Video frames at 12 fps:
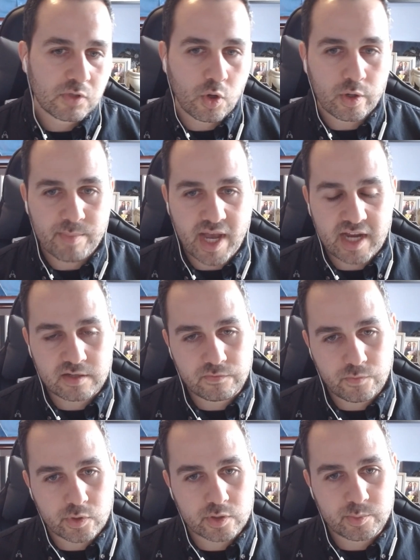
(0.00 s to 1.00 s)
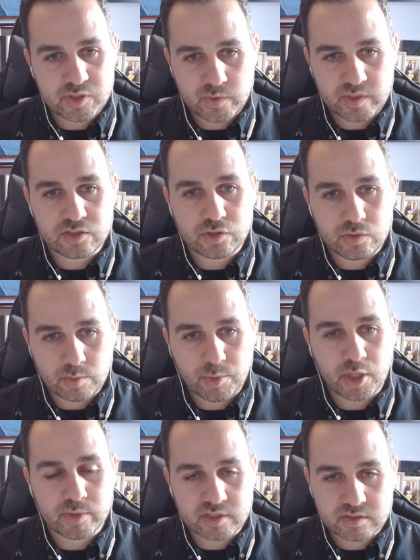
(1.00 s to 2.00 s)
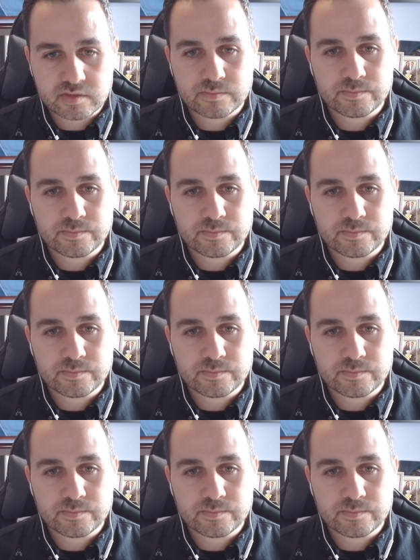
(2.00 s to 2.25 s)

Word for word: going back and forth between the two departments.